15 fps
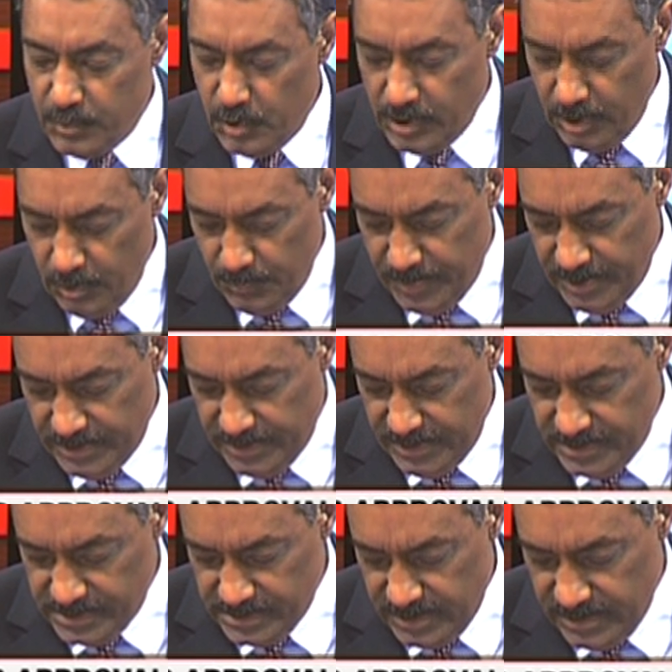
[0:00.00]
brought out. But there
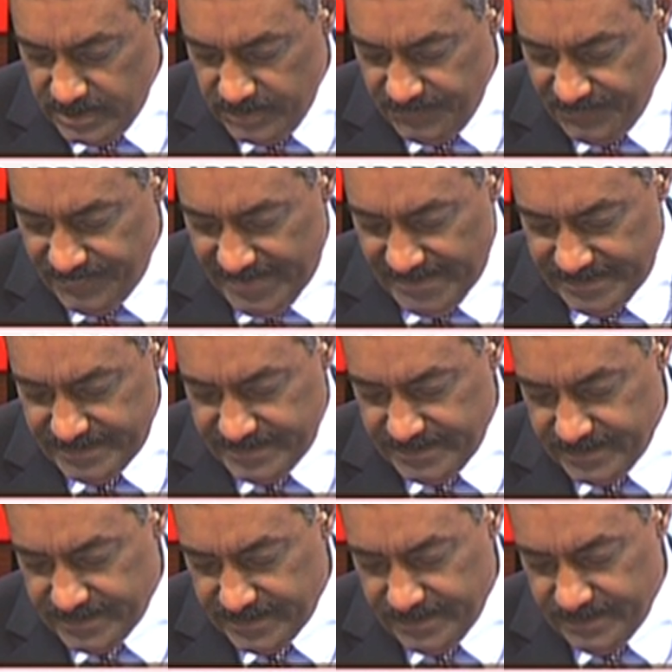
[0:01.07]
is another factor
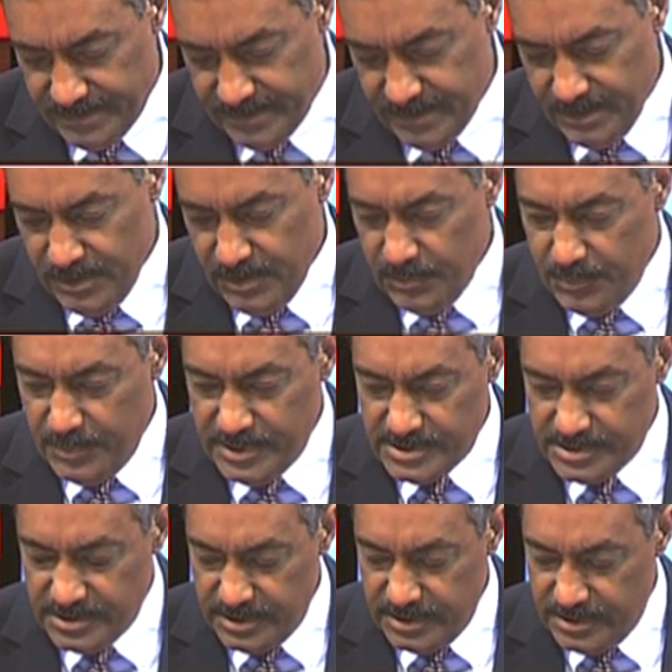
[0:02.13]
here
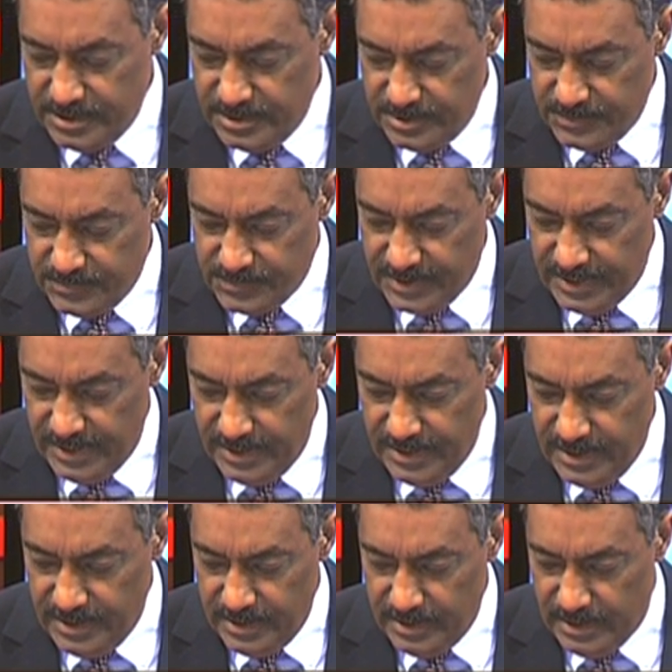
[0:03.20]
which
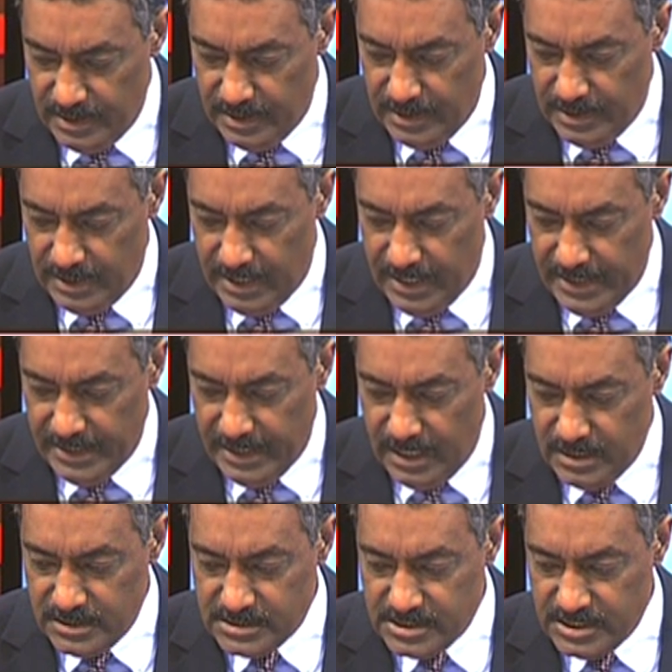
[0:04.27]
really I
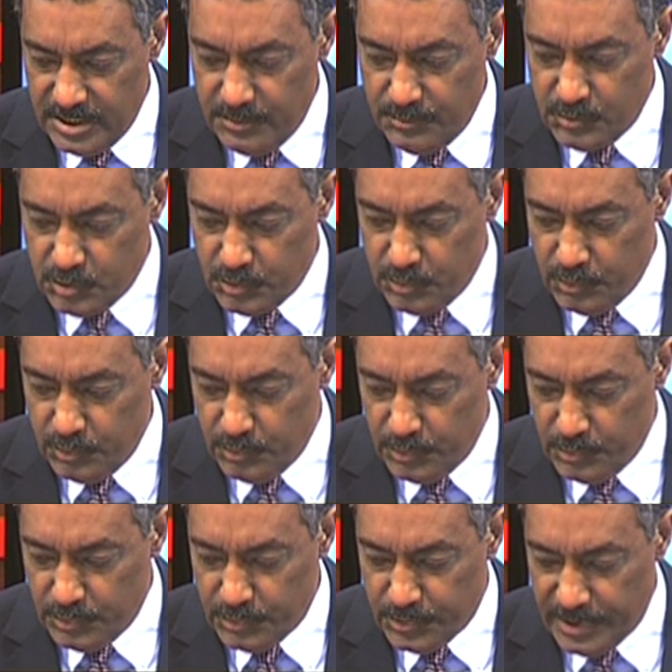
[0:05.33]
can't seem to
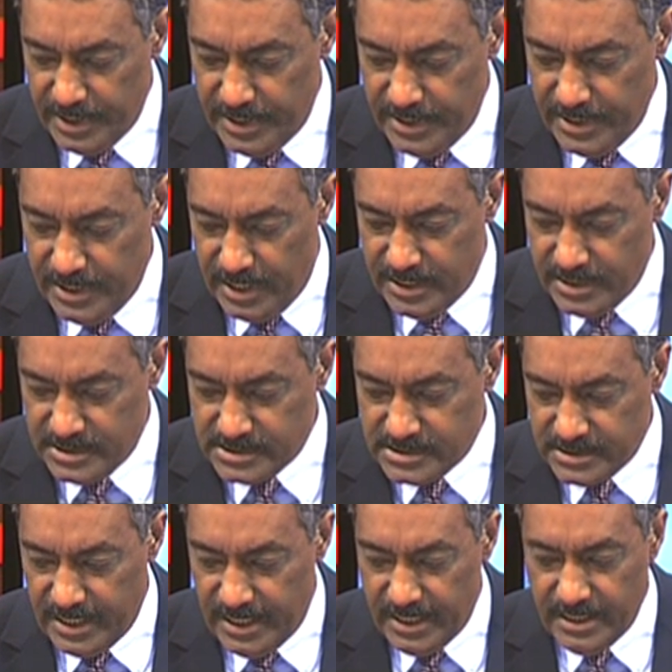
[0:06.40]
really
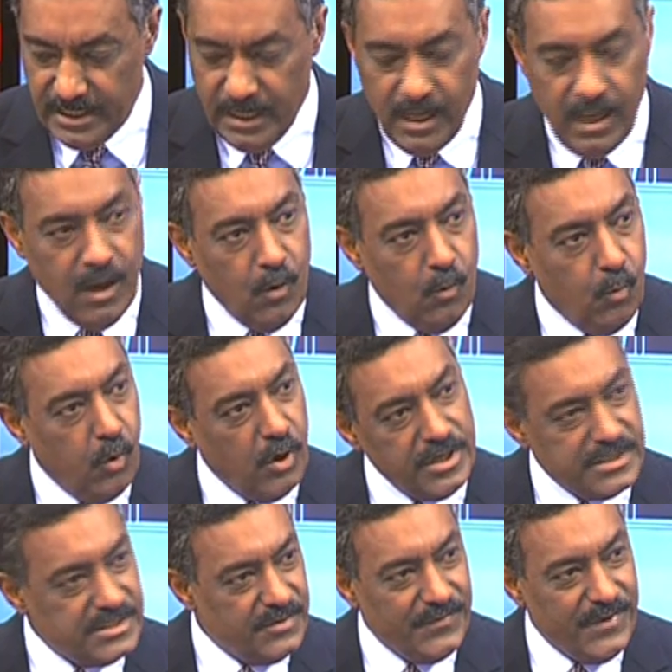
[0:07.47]
understand what
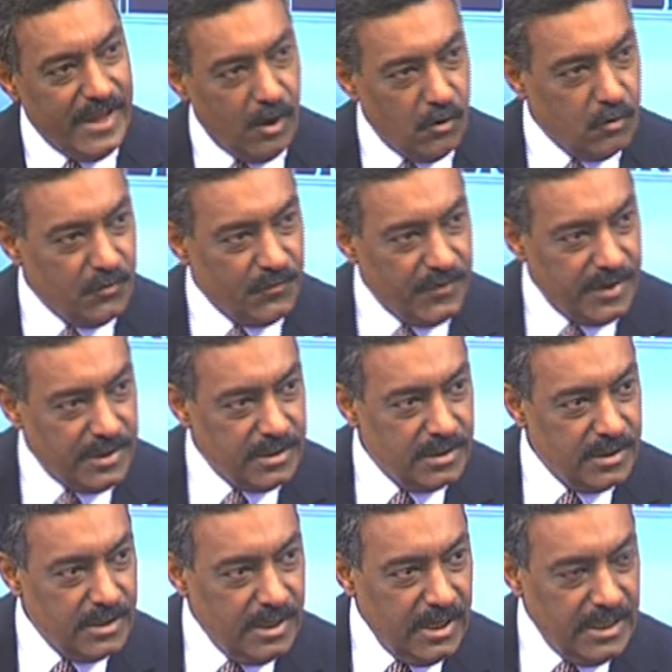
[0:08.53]
is the way out of it,
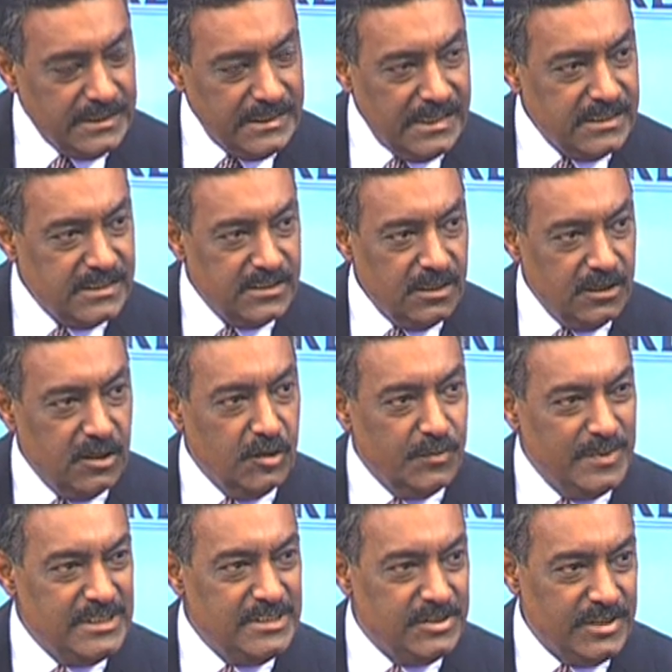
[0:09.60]
and that is the
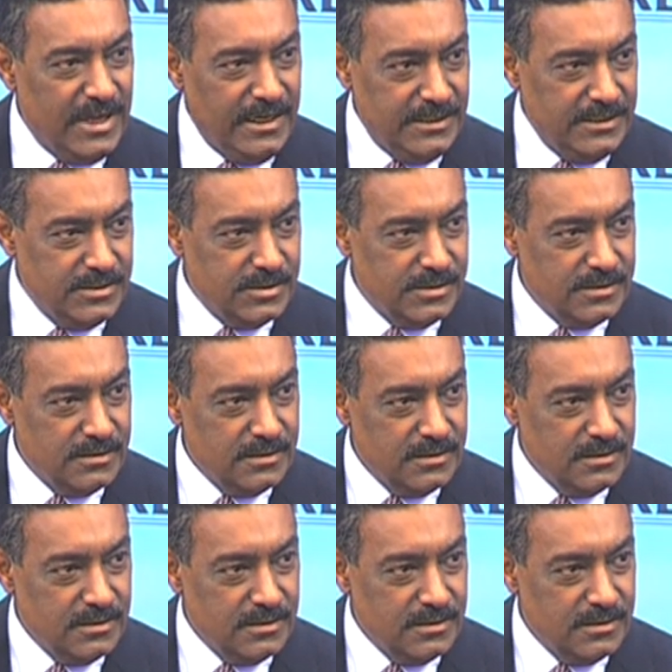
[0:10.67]
urban challenge.